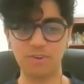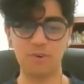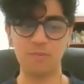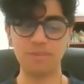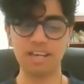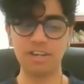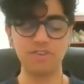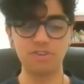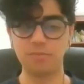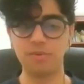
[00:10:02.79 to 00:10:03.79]
Chrome, then you
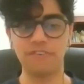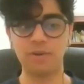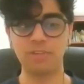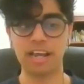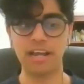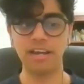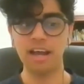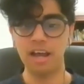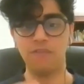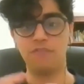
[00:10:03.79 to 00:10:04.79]
should be fine with 8.
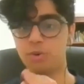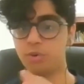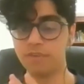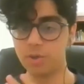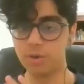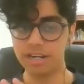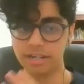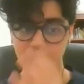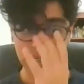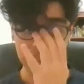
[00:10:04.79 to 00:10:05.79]
If you're doing video
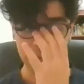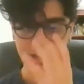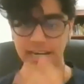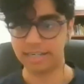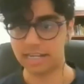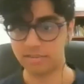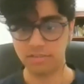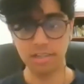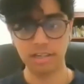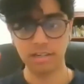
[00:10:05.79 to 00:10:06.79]
editing and gaming
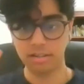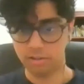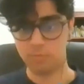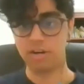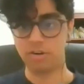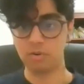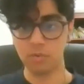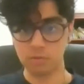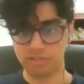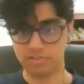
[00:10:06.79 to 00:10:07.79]
intensely, then it's better to go
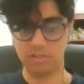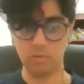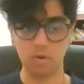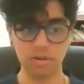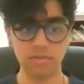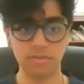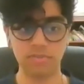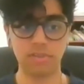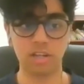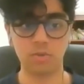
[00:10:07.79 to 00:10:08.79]
with 16, what
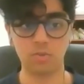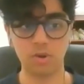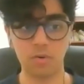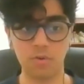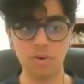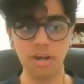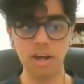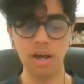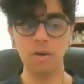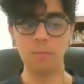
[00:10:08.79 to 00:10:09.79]
Siddhant will talk about.
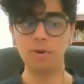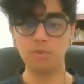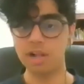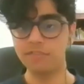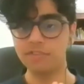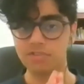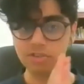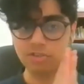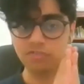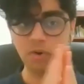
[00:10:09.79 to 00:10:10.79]
But 12 is
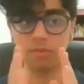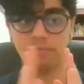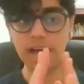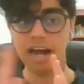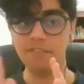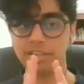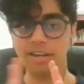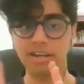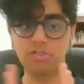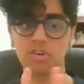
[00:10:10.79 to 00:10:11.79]
just for having
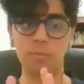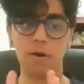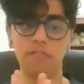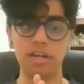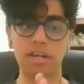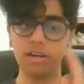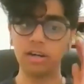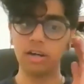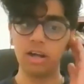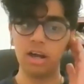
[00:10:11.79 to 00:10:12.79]
that extra buffer
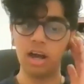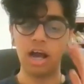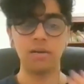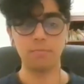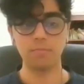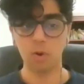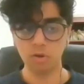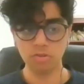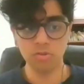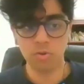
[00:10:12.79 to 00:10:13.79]
area. And
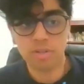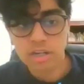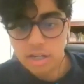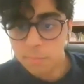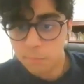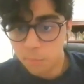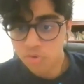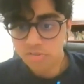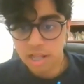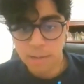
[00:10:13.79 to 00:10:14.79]
also note that in
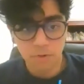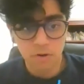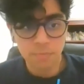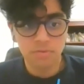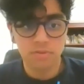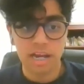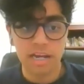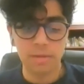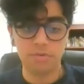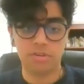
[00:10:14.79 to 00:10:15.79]
most laptops,
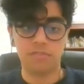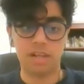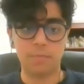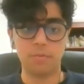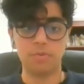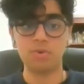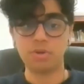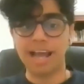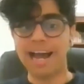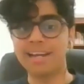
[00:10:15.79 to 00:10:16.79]
90% of laptops, you
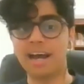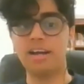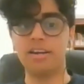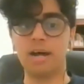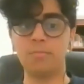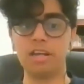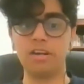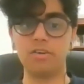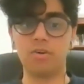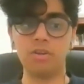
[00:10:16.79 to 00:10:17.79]
can add RAM
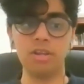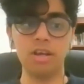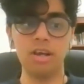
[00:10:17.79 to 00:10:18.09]
later on.